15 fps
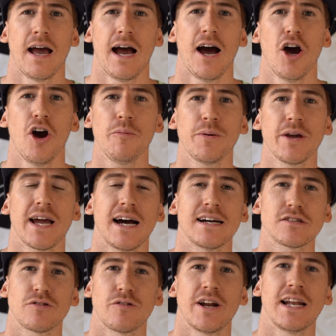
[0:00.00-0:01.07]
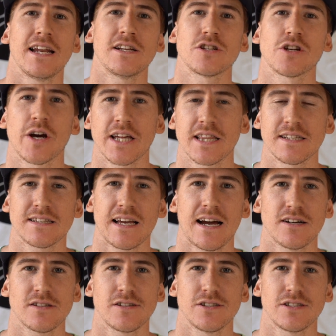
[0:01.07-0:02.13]
I hope you guys are really enjoying this
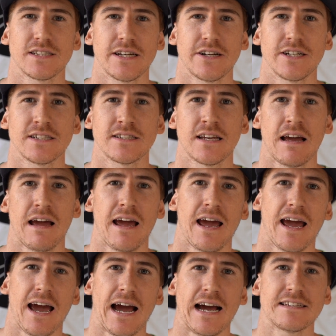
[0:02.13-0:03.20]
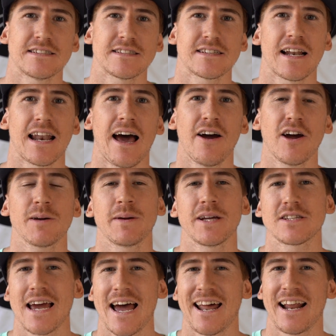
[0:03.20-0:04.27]
how-to series, as it's allowing me
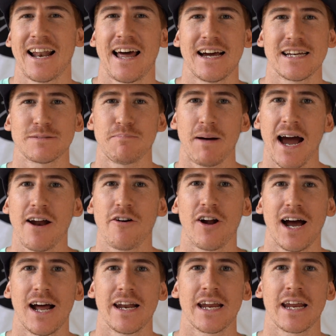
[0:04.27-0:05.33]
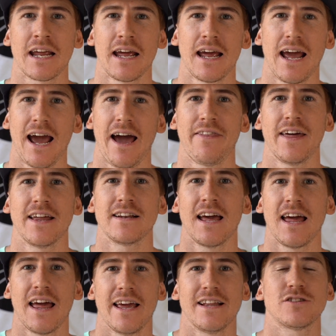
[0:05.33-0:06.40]
to analyze my riding and then
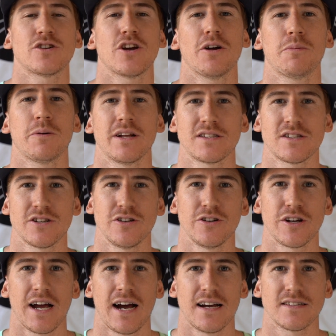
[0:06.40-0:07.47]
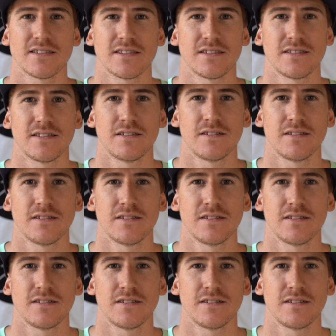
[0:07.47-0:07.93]
interpret it to you guys.